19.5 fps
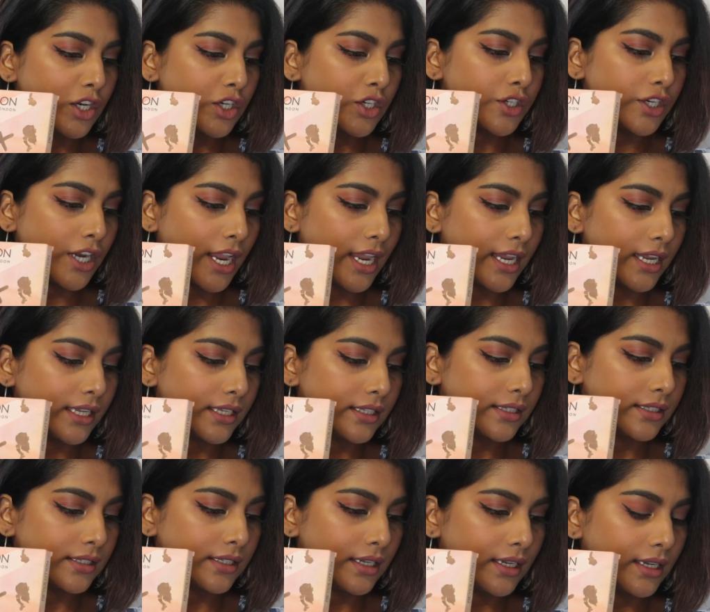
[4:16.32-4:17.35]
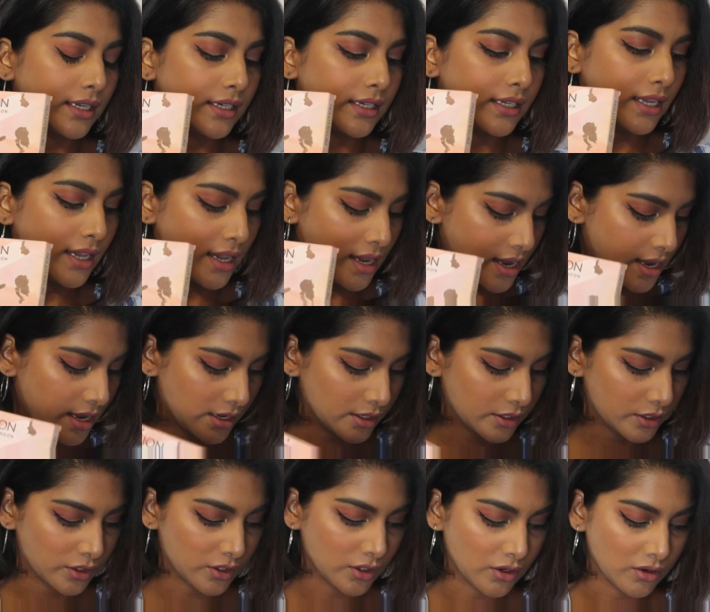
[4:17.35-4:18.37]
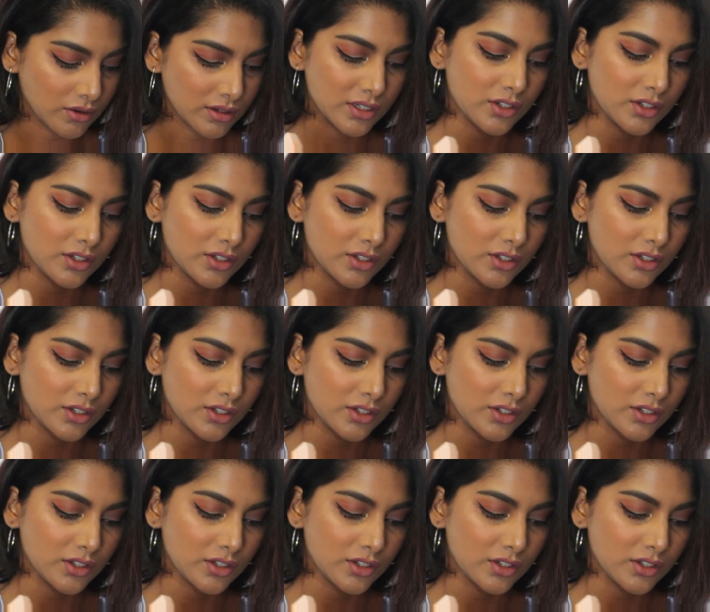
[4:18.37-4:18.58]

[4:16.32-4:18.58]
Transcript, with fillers: shades in here, so